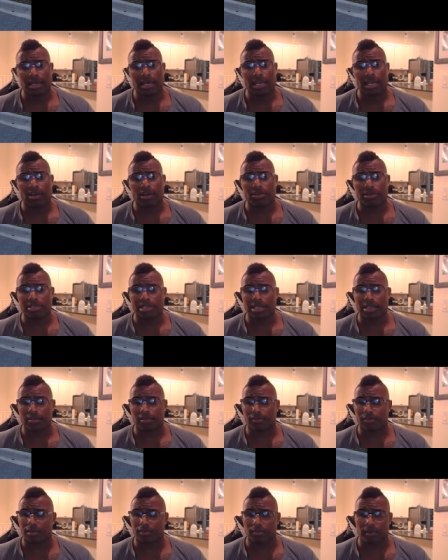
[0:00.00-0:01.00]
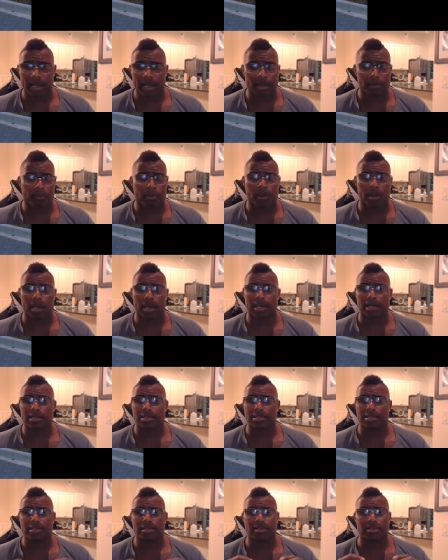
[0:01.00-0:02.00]
It was the right
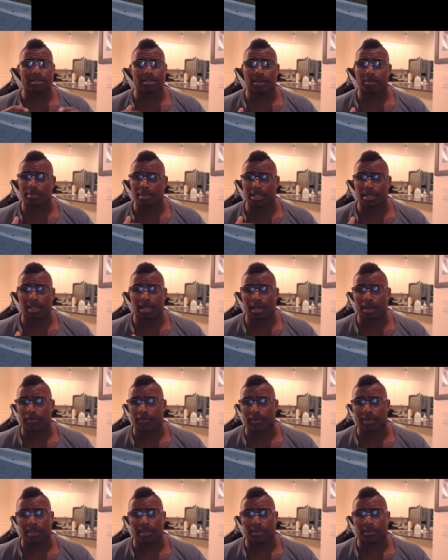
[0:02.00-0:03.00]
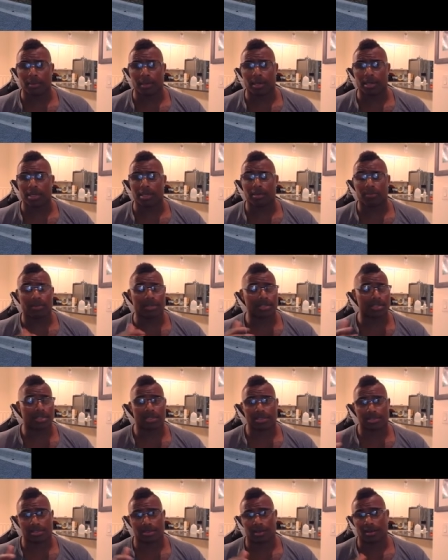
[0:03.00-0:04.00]
price, something that I really wanted. It wasn't
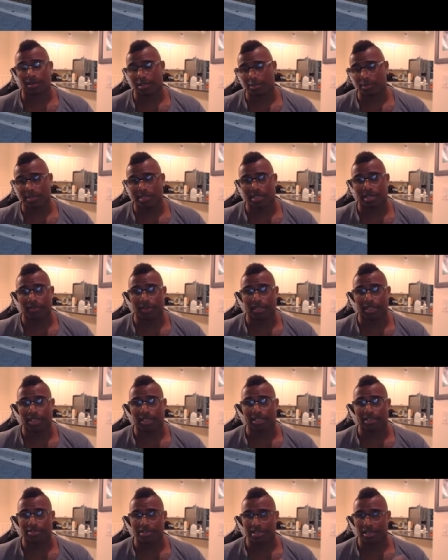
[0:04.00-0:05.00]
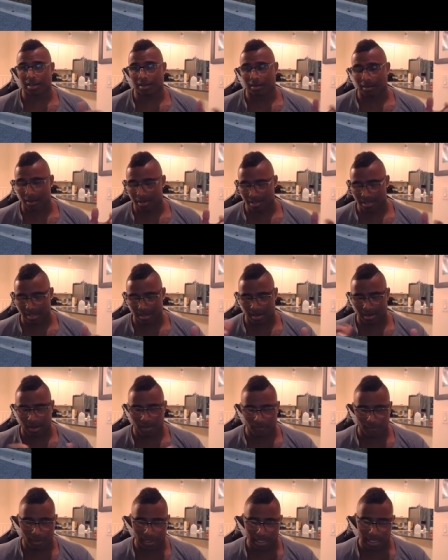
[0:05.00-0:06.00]
this car specifically. This is at a Cars and
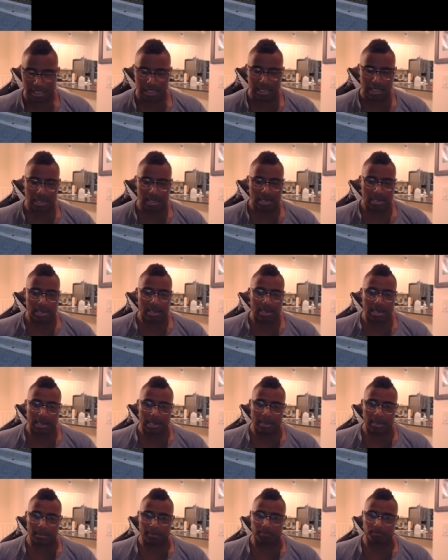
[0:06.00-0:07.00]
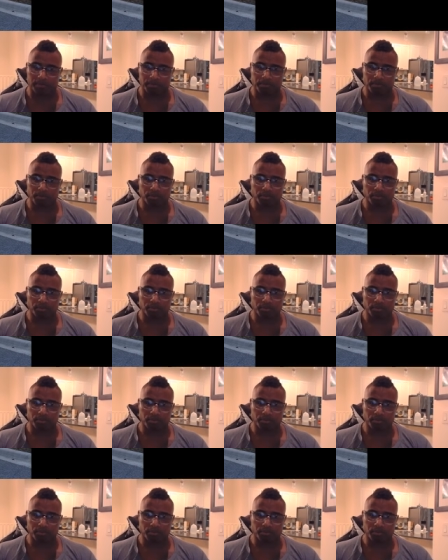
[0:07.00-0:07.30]
Coffee. Um,